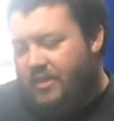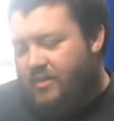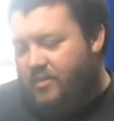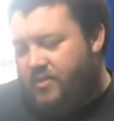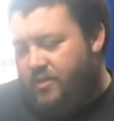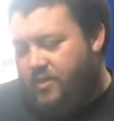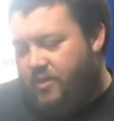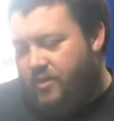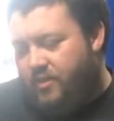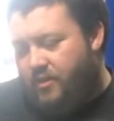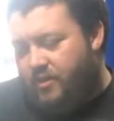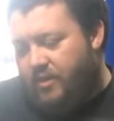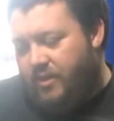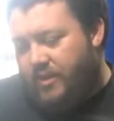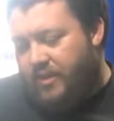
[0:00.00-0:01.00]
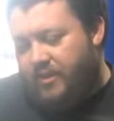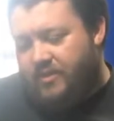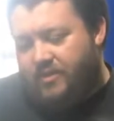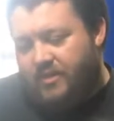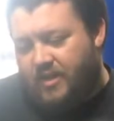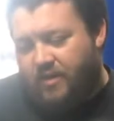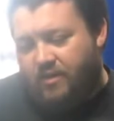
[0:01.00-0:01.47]
so
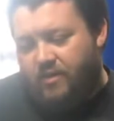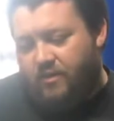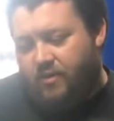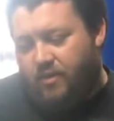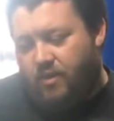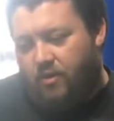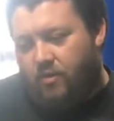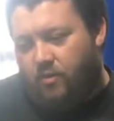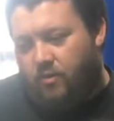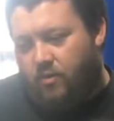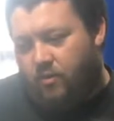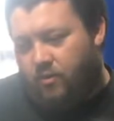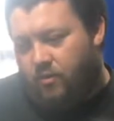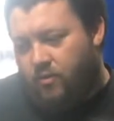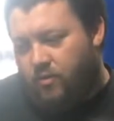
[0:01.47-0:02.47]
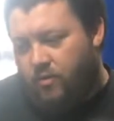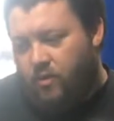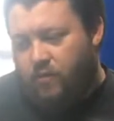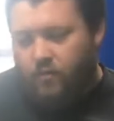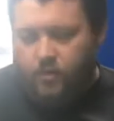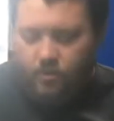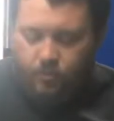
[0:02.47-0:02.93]
instead of doing a whole
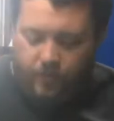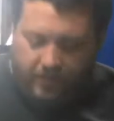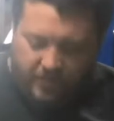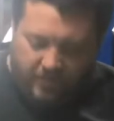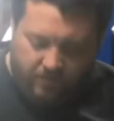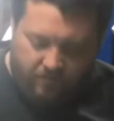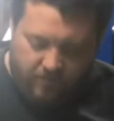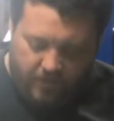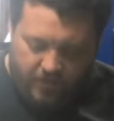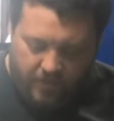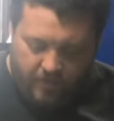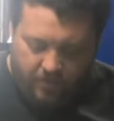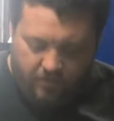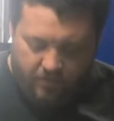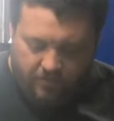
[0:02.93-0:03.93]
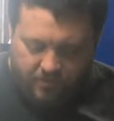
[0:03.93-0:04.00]
over the weekend video,